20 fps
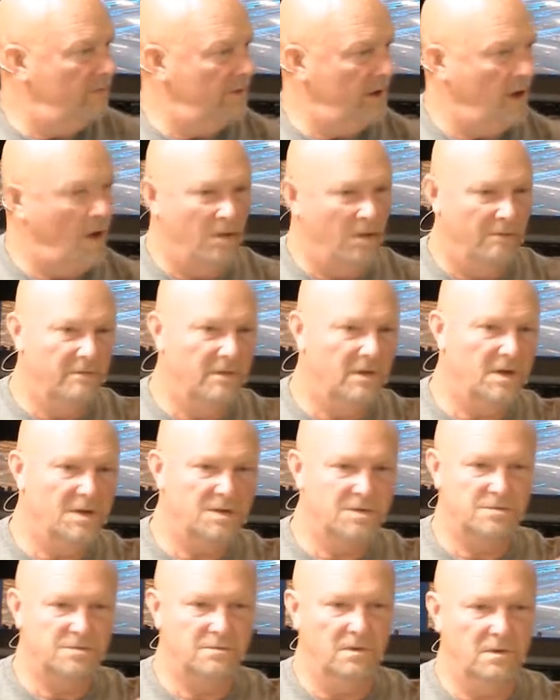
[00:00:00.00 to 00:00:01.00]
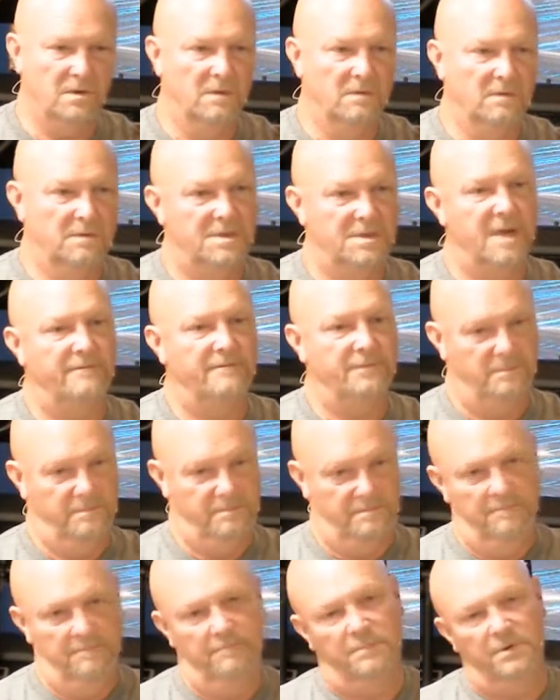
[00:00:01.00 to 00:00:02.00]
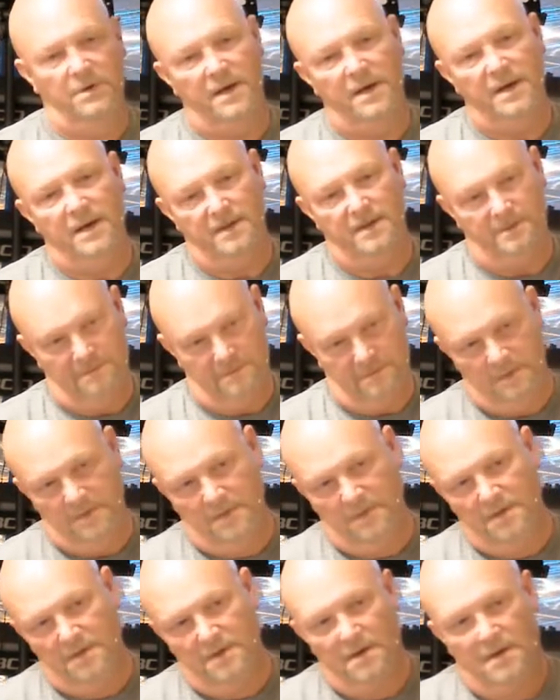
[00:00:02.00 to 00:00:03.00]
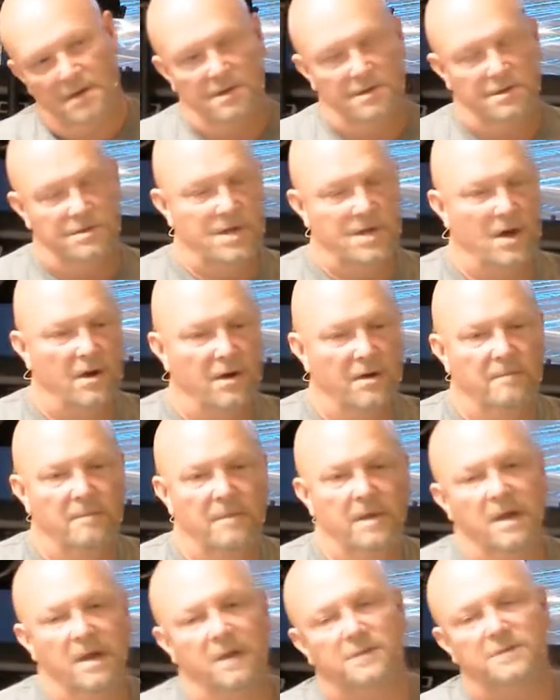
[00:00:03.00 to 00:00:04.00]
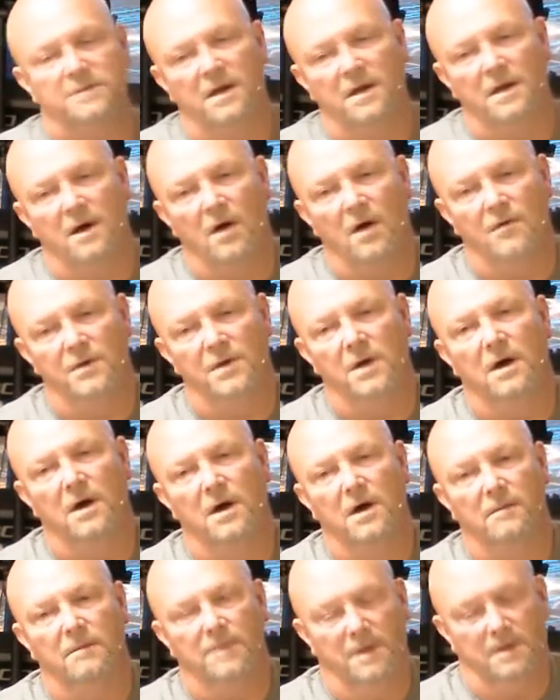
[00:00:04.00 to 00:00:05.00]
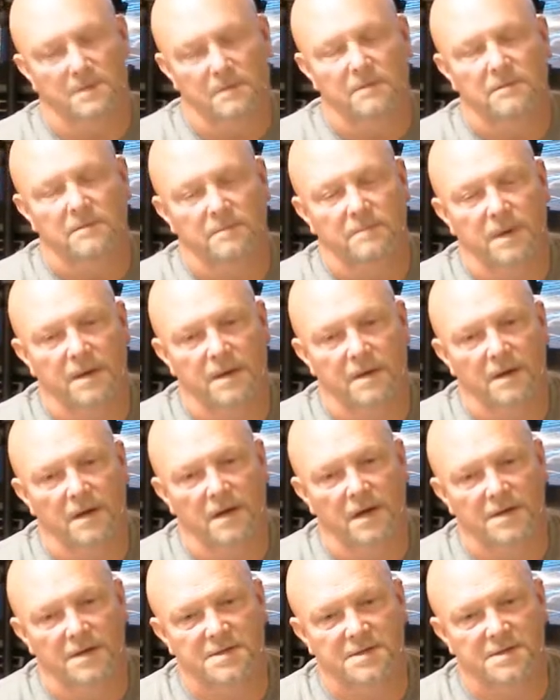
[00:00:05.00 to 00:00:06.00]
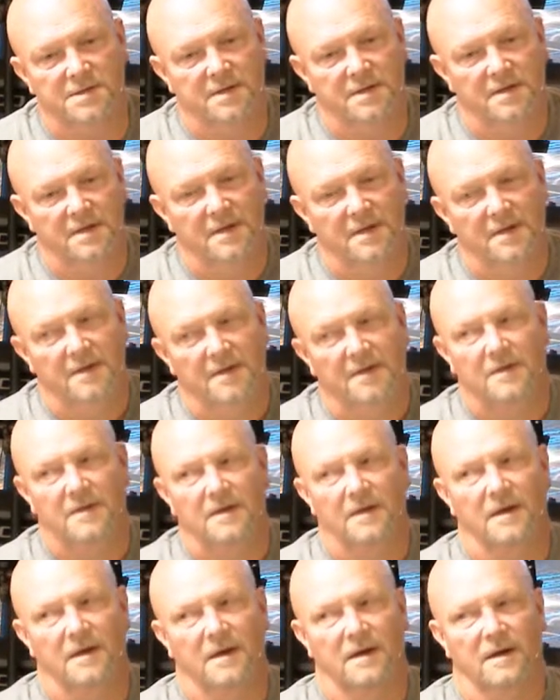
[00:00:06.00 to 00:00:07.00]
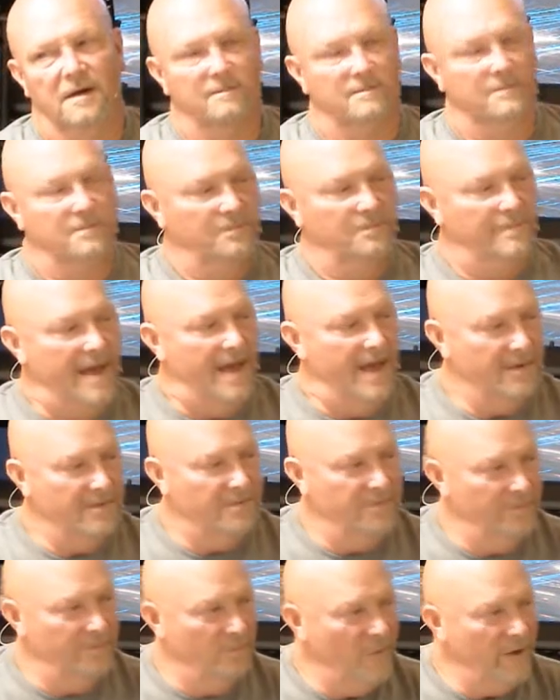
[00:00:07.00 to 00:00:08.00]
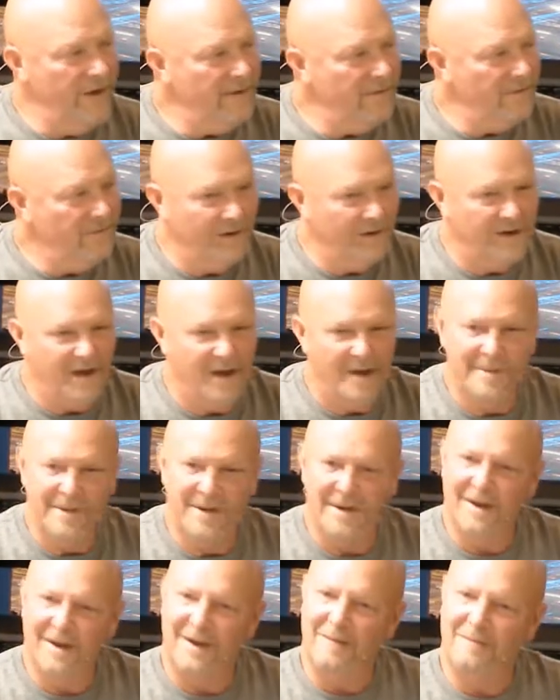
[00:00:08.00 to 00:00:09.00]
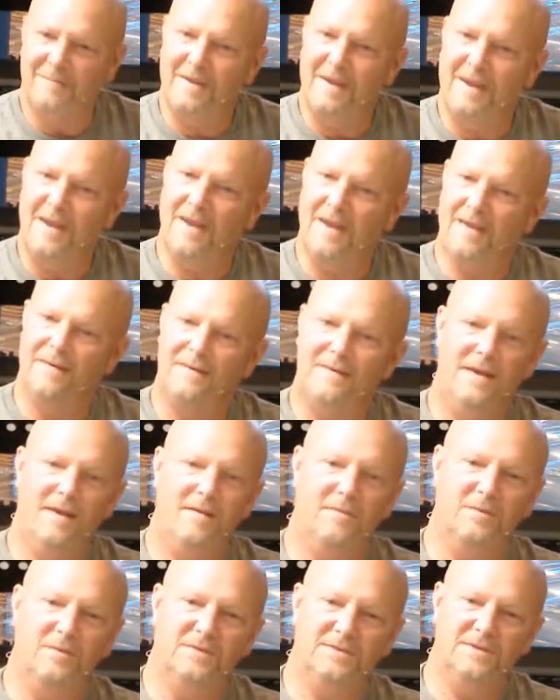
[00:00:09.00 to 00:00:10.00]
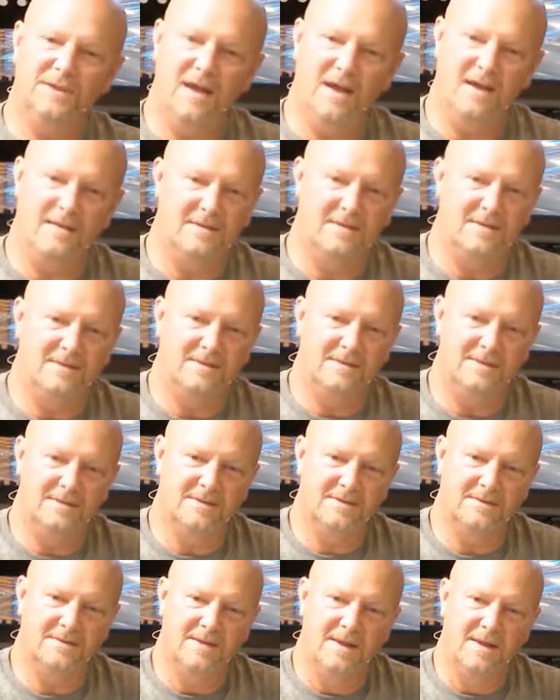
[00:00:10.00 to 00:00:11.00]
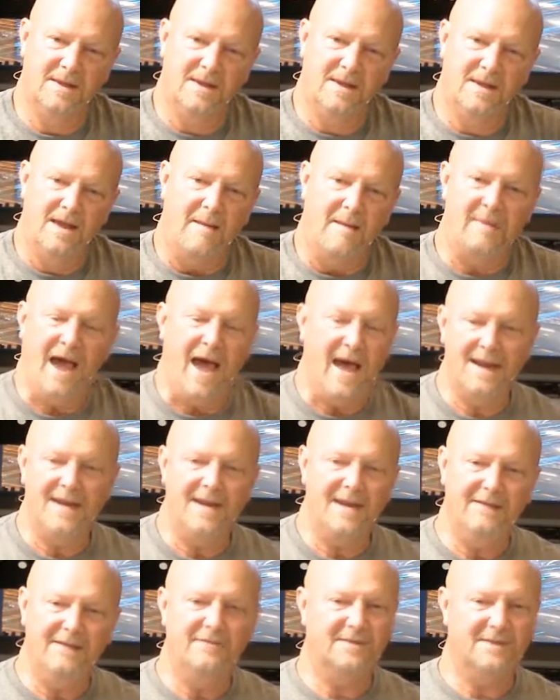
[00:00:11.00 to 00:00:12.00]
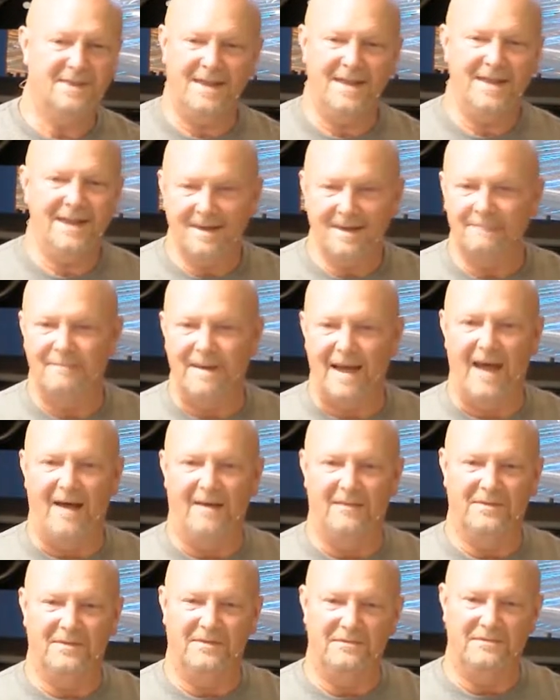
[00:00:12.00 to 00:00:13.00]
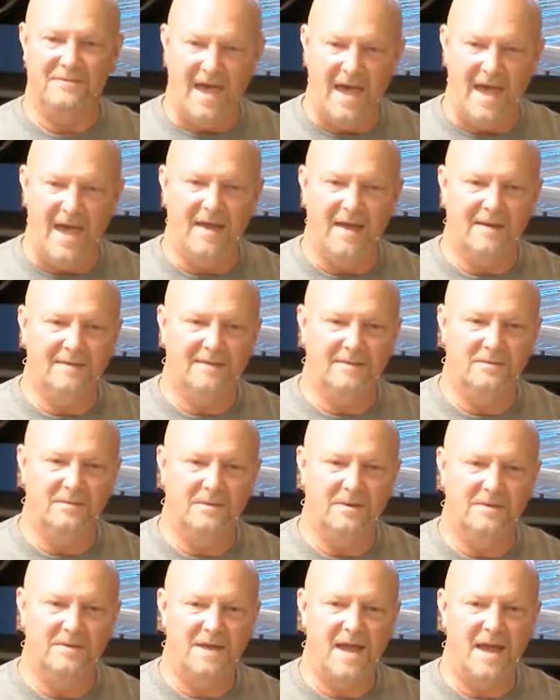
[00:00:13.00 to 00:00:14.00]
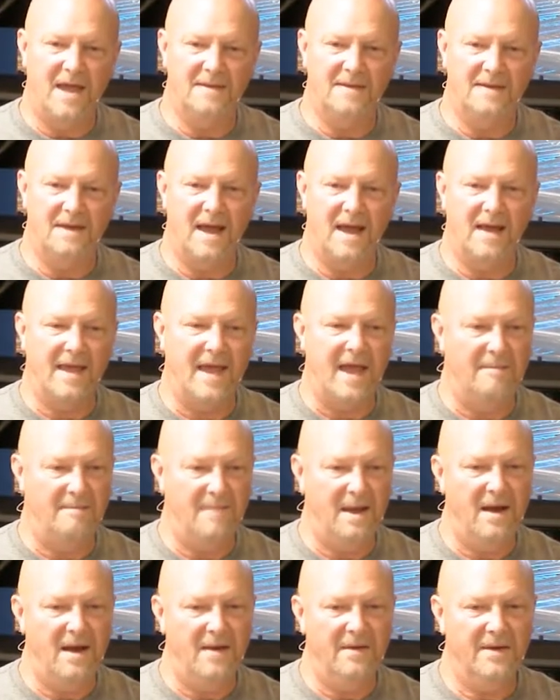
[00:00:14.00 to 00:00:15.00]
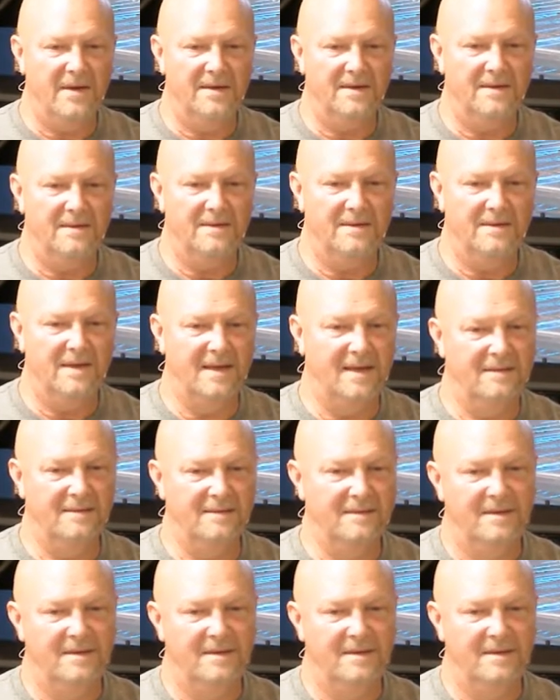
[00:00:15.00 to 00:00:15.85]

when all of us were except for Bree and Sharon and Mitch, they all young, but but us. Um, back when we were coming up, man, it was nothing to. I mean, I didn't even think about the fact when Tanya and I got married that